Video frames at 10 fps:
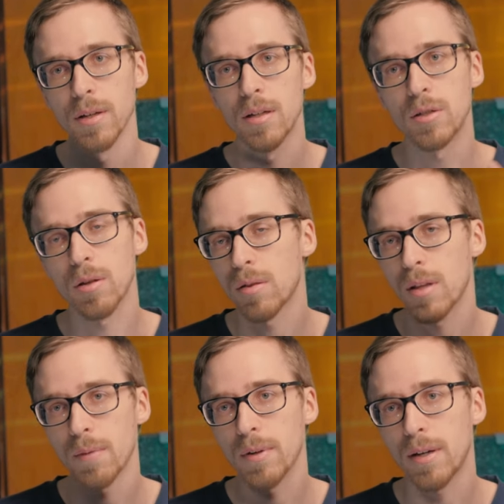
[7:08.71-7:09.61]
just so
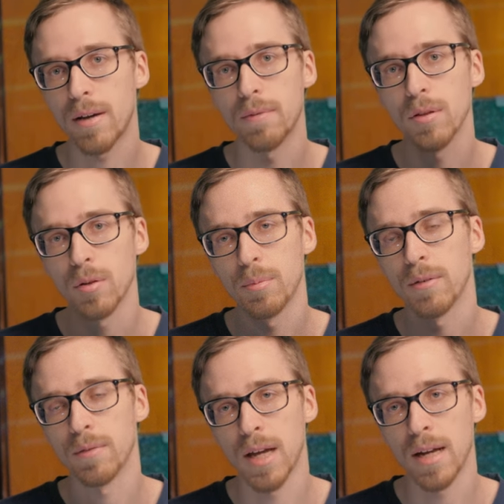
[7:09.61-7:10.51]
that we have a little bit
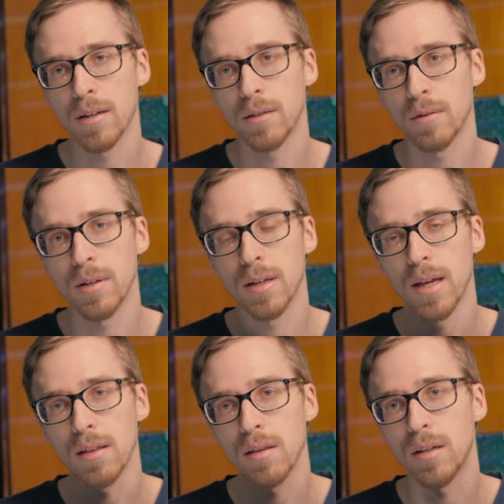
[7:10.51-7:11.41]
of latitude in
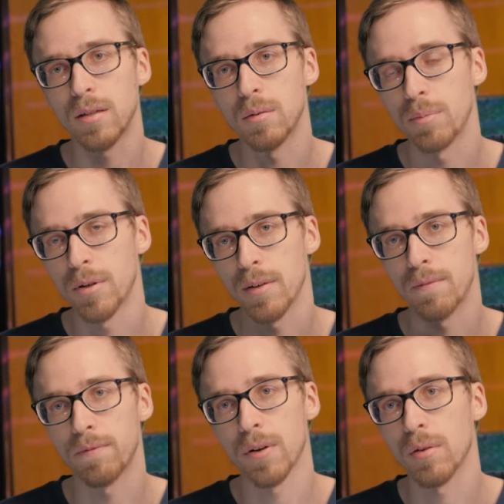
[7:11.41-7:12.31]
case you need to put it
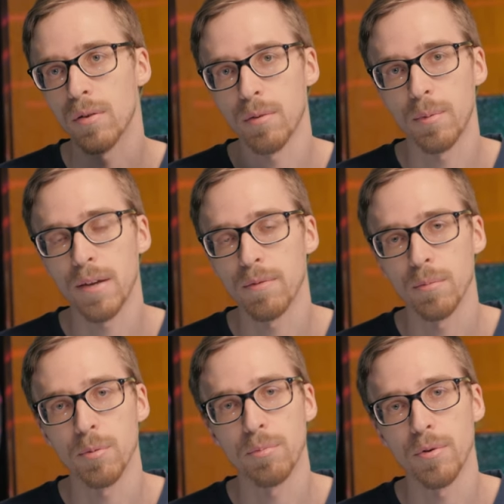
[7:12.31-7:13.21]
further away from
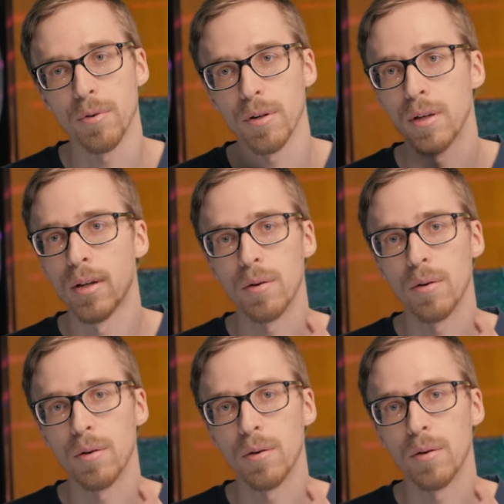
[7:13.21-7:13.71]
the board